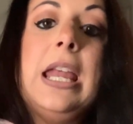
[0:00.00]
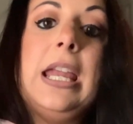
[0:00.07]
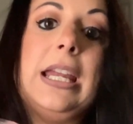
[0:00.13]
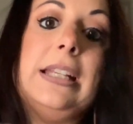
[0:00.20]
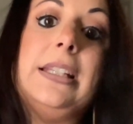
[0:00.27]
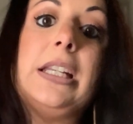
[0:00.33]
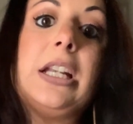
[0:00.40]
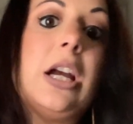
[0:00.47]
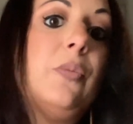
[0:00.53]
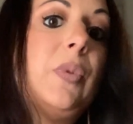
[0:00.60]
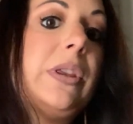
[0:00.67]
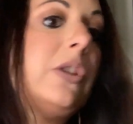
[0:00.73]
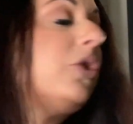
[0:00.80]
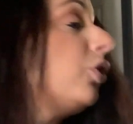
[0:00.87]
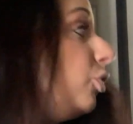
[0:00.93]
It did come
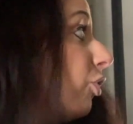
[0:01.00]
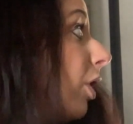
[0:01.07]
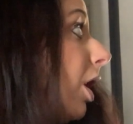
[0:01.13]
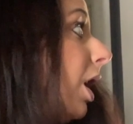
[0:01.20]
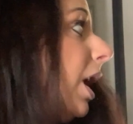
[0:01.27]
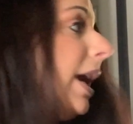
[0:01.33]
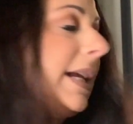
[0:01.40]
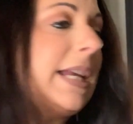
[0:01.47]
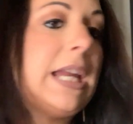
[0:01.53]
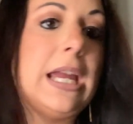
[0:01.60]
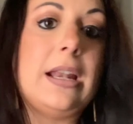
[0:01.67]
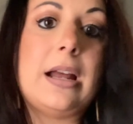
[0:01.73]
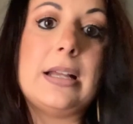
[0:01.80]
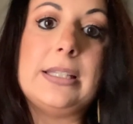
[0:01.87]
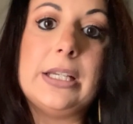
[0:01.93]
with a straw. I
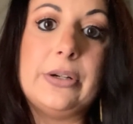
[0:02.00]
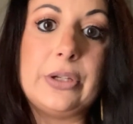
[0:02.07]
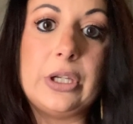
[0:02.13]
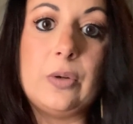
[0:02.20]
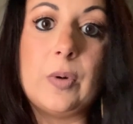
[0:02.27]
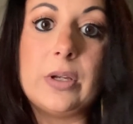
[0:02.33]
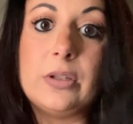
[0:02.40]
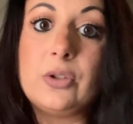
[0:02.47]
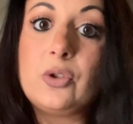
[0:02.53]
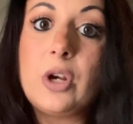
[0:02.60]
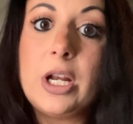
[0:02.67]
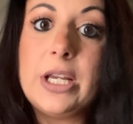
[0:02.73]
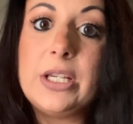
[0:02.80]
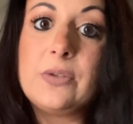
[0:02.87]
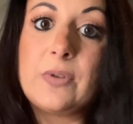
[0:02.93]
cannot tell you where the
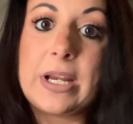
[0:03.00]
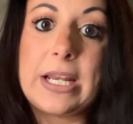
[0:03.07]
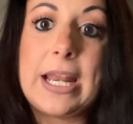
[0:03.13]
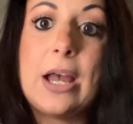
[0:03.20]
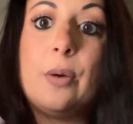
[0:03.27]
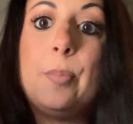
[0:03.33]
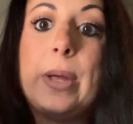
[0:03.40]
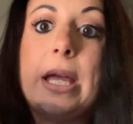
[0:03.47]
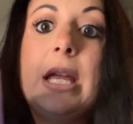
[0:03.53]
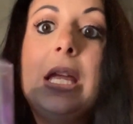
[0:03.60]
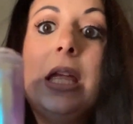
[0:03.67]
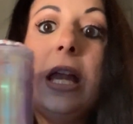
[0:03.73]
straw is right now, but